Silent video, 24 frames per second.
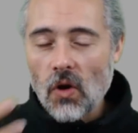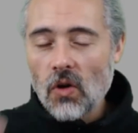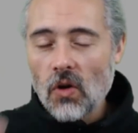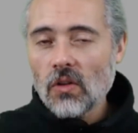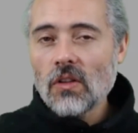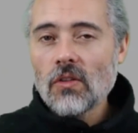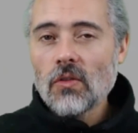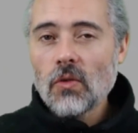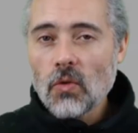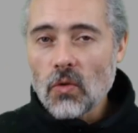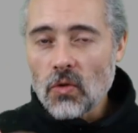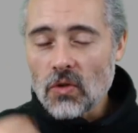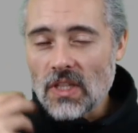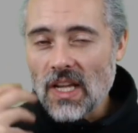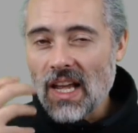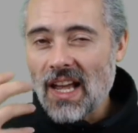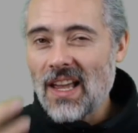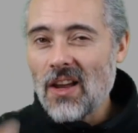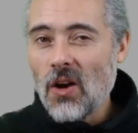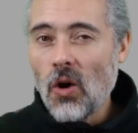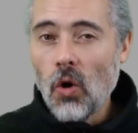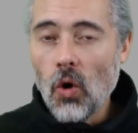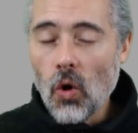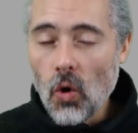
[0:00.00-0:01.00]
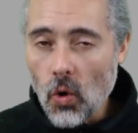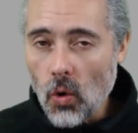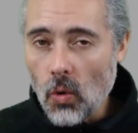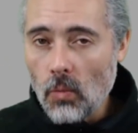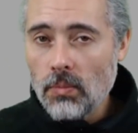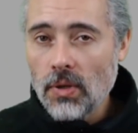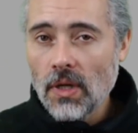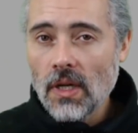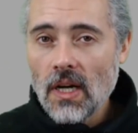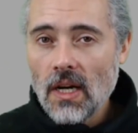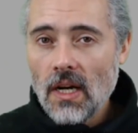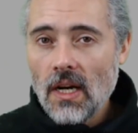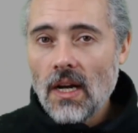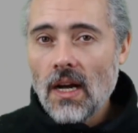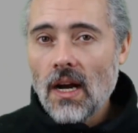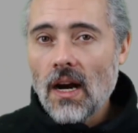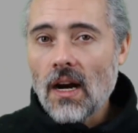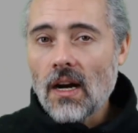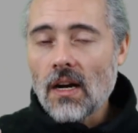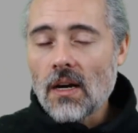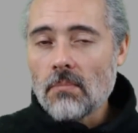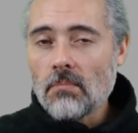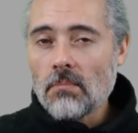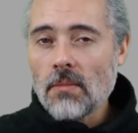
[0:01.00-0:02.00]
All of those, I hope,
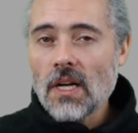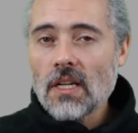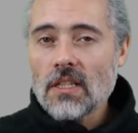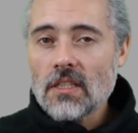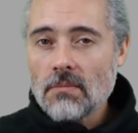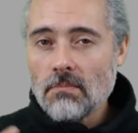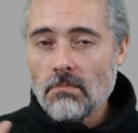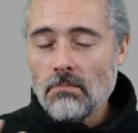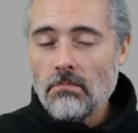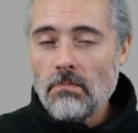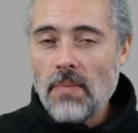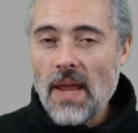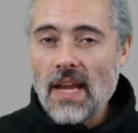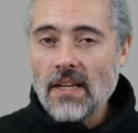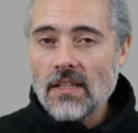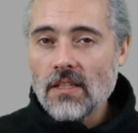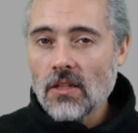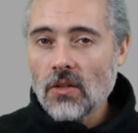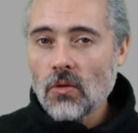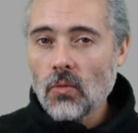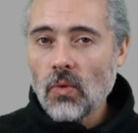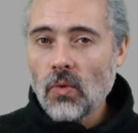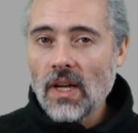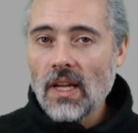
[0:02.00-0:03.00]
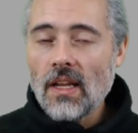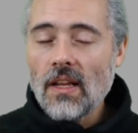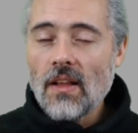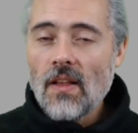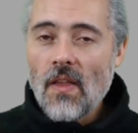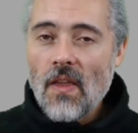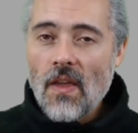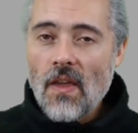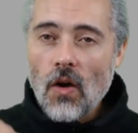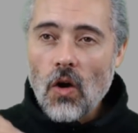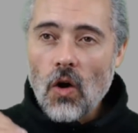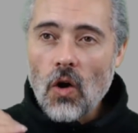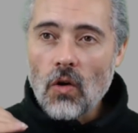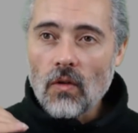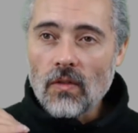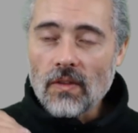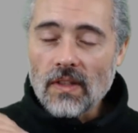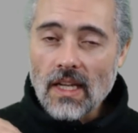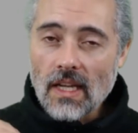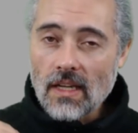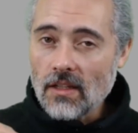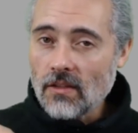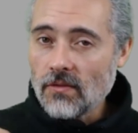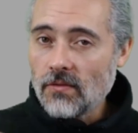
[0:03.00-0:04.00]
are a much better way
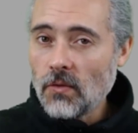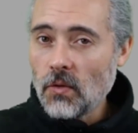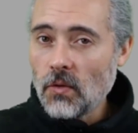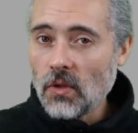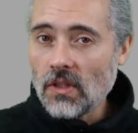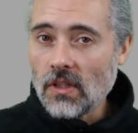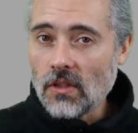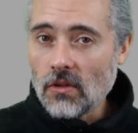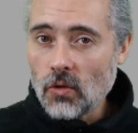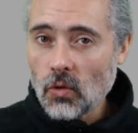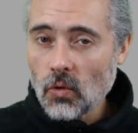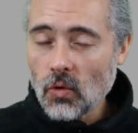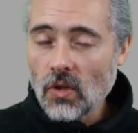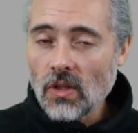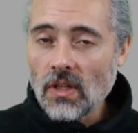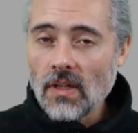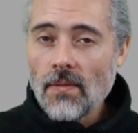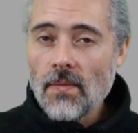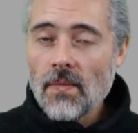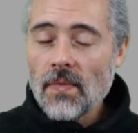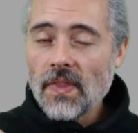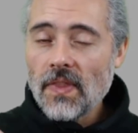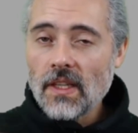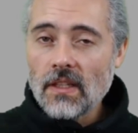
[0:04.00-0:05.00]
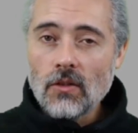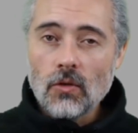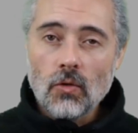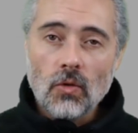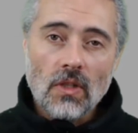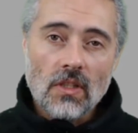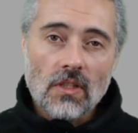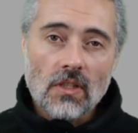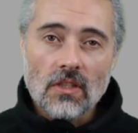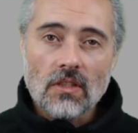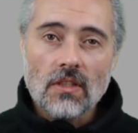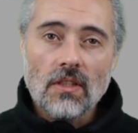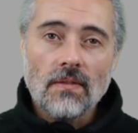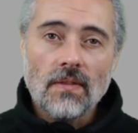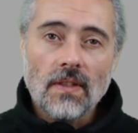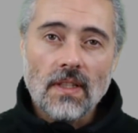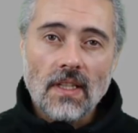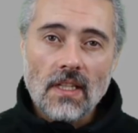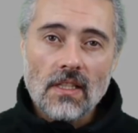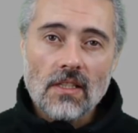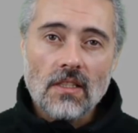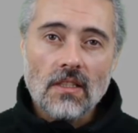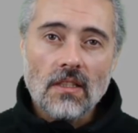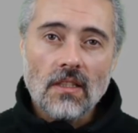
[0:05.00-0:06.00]
of getting a foot in the door than doing
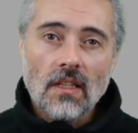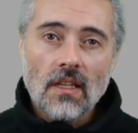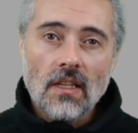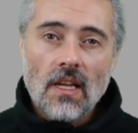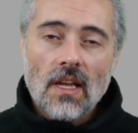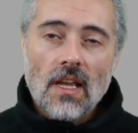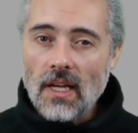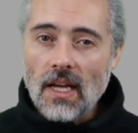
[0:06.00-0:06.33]
certification.